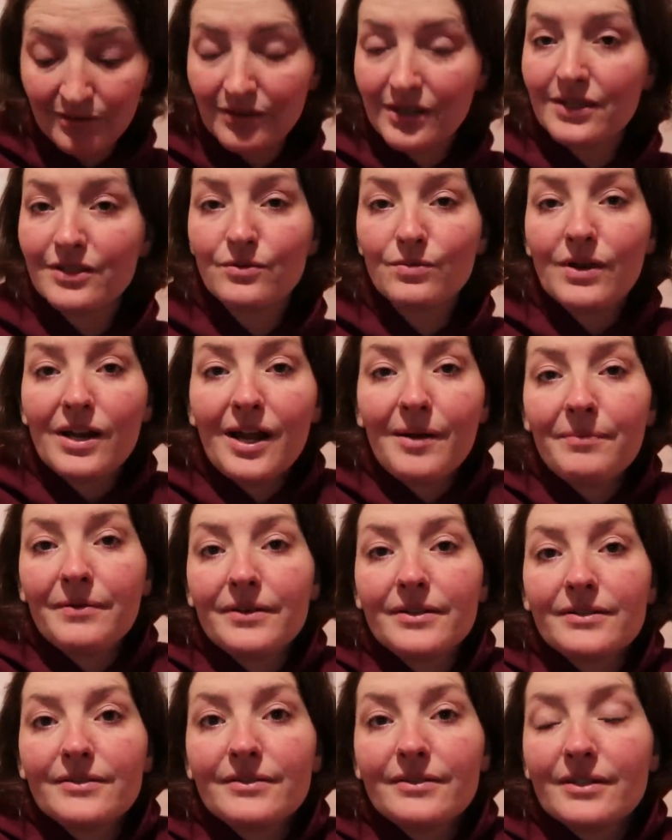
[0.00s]
this is what
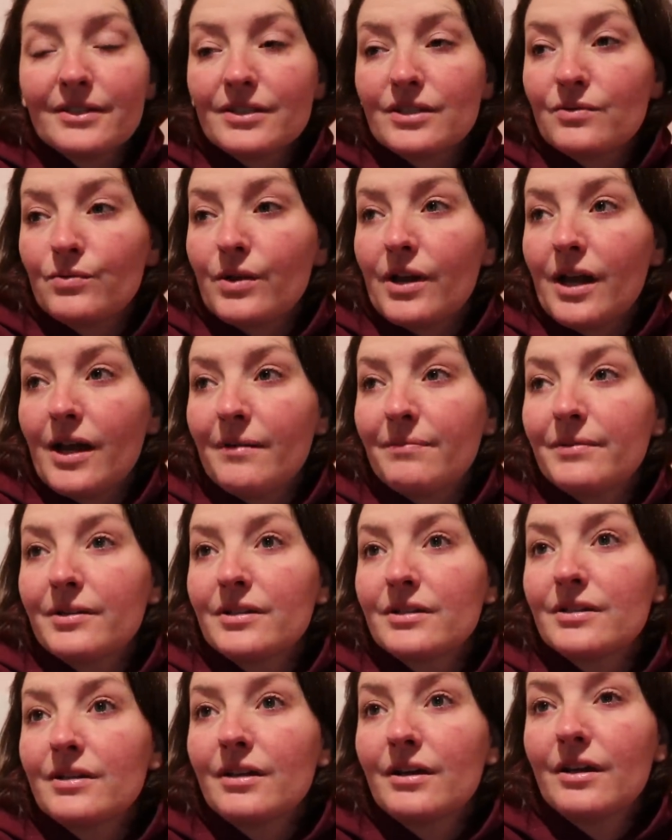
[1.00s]
happened. This is what
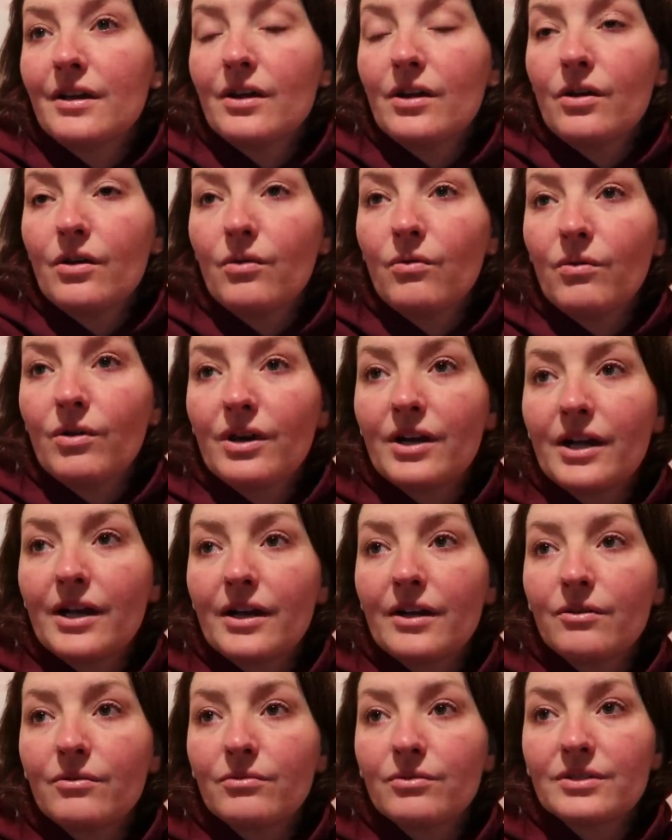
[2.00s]
happened when
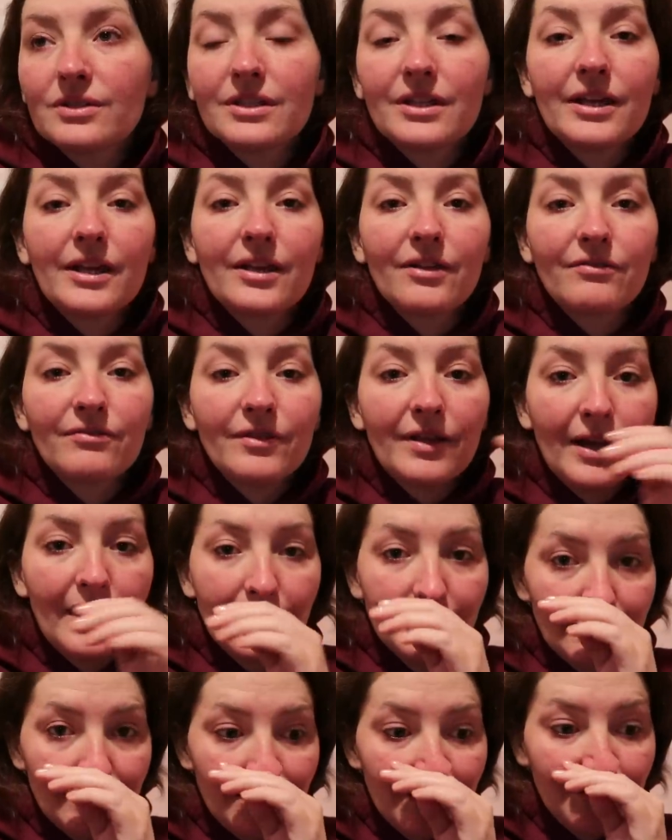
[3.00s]
I was laying
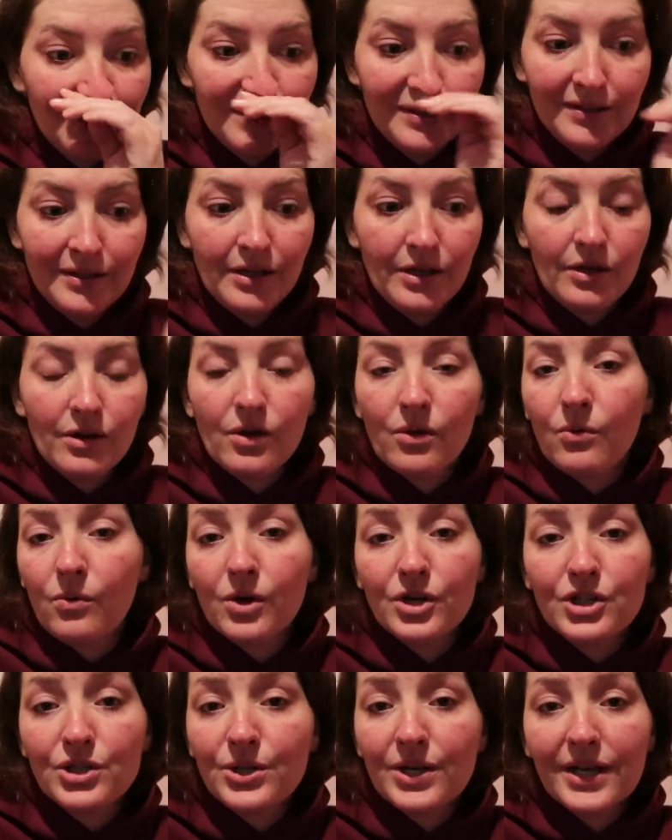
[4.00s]
flat.
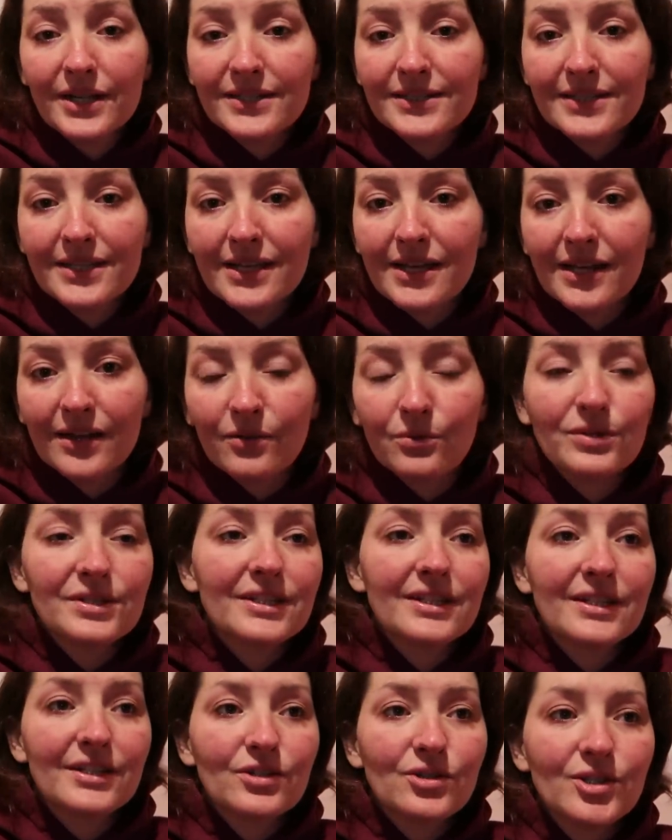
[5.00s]
What do you guys think?
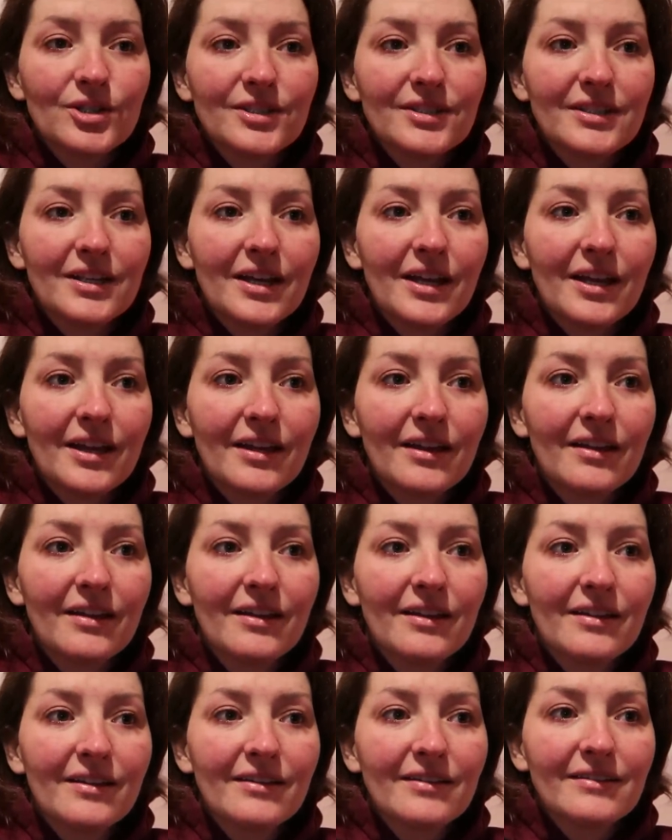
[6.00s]
Was it interesting?
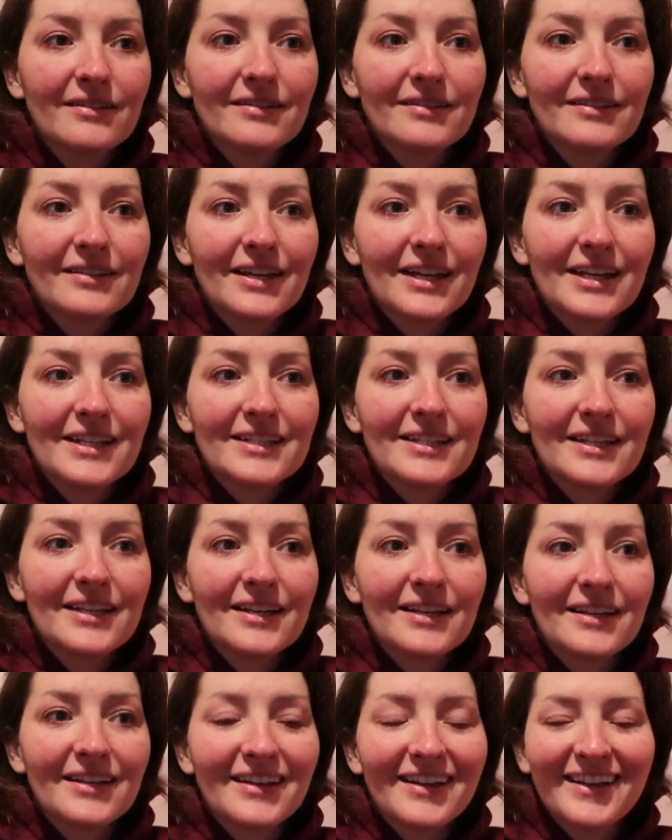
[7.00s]
Is
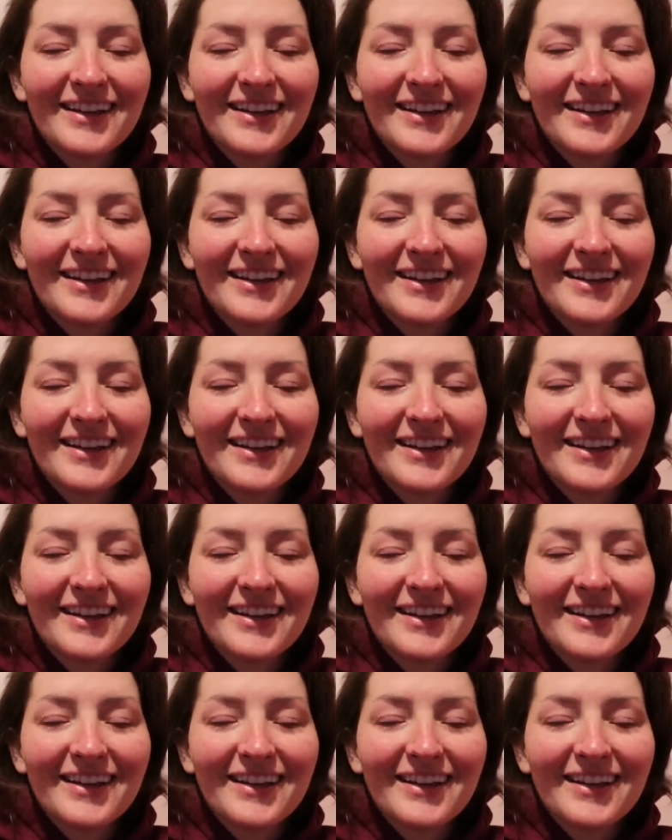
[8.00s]
it